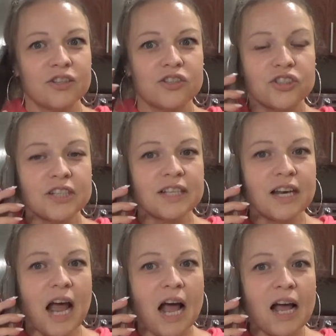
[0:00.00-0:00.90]
She said,
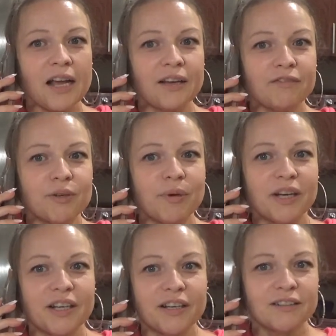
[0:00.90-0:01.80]
hi,
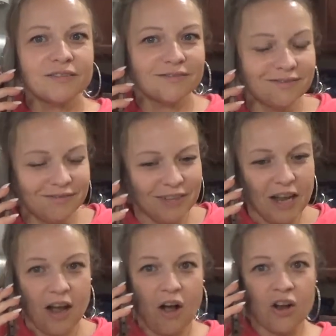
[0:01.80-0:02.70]
everybody.
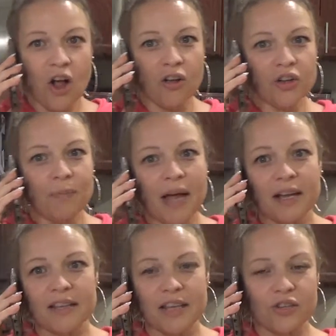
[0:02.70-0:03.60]
I'll call you
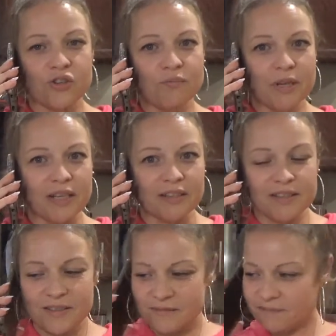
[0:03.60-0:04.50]
back in like 2
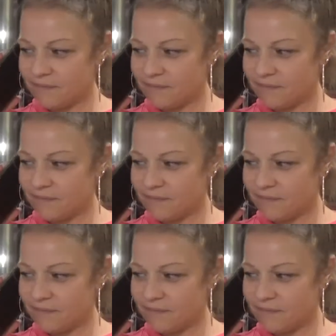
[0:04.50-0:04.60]
minutes.